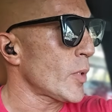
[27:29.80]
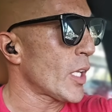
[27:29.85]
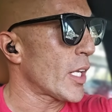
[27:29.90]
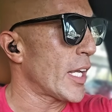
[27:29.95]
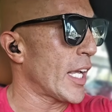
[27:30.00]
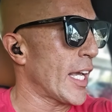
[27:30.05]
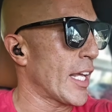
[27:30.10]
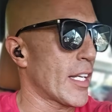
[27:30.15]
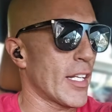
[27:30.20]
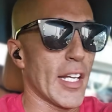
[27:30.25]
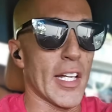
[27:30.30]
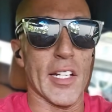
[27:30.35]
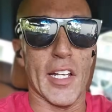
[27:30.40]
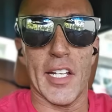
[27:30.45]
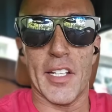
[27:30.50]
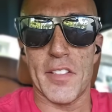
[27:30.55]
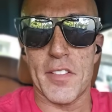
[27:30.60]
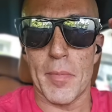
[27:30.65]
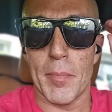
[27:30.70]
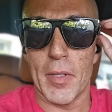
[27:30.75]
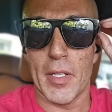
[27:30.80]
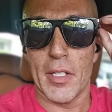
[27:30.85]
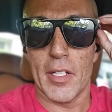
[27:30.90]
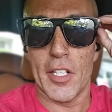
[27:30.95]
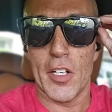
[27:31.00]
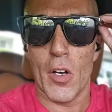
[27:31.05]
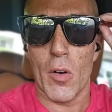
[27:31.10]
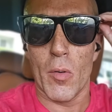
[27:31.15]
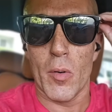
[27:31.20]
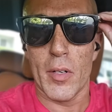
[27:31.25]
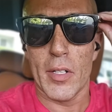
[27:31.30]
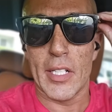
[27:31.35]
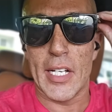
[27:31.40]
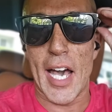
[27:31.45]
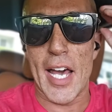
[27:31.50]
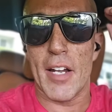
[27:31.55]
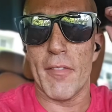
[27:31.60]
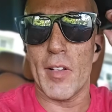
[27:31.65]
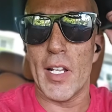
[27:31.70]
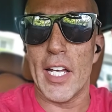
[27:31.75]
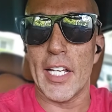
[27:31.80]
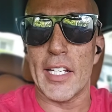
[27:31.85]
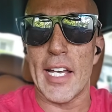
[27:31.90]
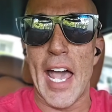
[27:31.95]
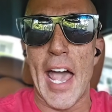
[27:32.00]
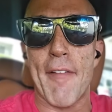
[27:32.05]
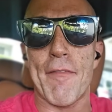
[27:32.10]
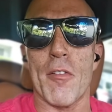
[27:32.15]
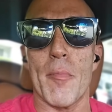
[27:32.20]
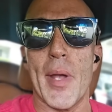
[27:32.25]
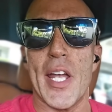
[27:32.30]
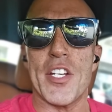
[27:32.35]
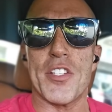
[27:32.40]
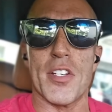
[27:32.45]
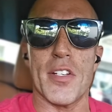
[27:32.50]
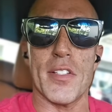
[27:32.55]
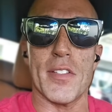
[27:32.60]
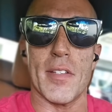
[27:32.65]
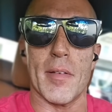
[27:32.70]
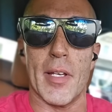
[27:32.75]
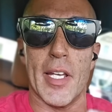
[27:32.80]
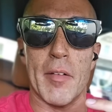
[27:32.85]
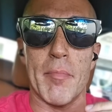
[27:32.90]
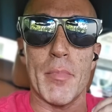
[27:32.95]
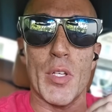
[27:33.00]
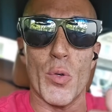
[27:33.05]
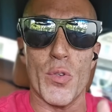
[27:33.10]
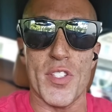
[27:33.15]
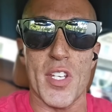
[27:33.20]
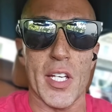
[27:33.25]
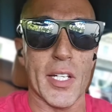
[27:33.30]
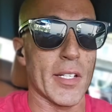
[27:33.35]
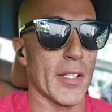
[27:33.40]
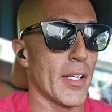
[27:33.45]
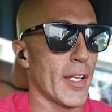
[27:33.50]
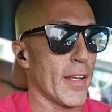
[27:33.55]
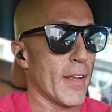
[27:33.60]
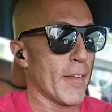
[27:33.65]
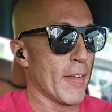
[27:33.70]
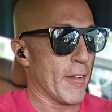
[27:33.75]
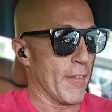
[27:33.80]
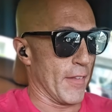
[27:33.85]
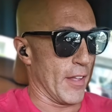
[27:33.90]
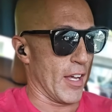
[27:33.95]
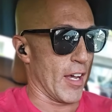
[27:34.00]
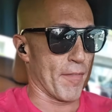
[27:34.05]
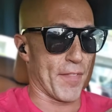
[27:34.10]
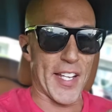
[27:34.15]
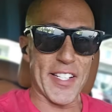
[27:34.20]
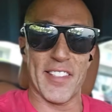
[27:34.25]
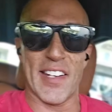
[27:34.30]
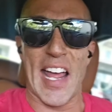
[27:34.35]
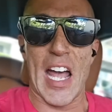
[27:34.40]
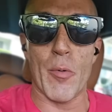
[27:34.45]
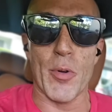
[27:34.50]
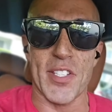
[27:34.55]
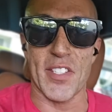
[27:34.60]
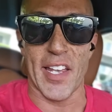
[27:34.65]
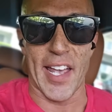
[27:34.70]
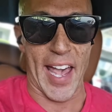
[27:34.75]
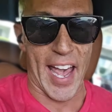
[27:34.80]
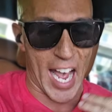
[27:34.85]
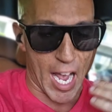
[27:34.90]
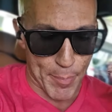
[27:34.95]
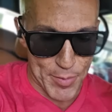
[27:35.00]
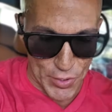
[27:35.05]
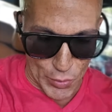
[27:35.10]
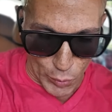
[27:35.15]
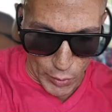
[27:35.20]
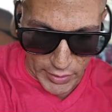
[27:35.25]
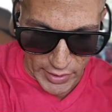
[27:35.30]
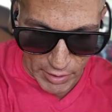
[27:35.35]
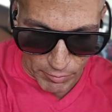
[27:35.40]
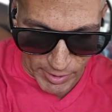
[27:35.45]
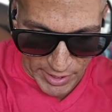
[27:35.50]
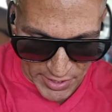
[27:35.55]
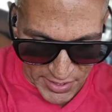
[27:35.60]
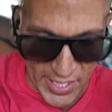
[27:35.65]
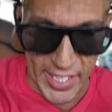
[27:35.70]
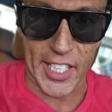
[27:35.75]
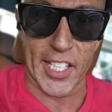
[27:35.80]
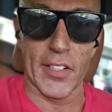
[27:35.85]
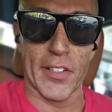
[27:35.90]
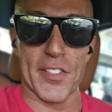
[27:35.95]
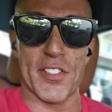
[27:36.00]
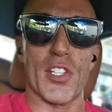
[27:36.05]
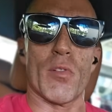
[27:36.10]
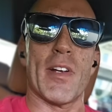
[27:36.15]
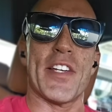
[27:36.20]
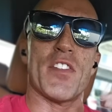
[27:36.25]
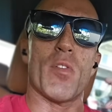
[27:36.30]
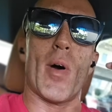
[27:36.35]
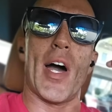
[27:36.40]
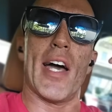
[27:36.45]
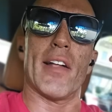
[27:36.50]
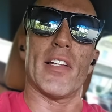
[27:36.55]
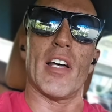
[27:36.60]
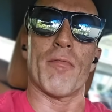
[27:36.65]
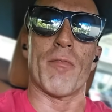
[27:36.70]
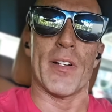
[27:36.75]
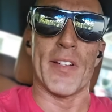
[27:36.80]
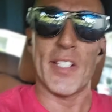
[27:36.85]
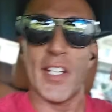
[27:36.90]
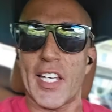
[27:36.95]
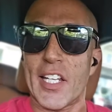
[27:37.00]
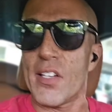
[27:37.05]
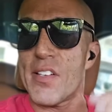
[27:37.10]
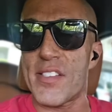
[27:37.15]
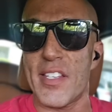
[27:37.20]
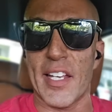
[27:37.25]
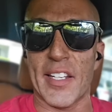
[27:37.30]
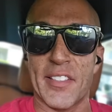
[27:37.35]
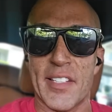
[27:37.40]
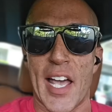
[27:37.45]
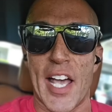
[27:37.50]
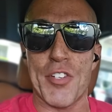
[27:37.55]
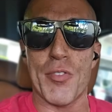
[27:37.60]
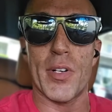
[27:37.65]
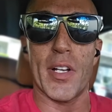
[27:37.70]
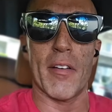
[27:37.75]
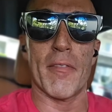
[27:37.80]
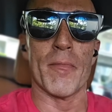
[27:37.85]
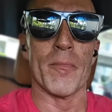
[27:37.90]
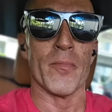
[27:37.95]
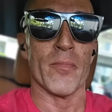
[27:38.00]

it's, you know, kind of like affirmations in music of things that I would say absolutely ridiculous. The reason why I love ridiculous, exaggerative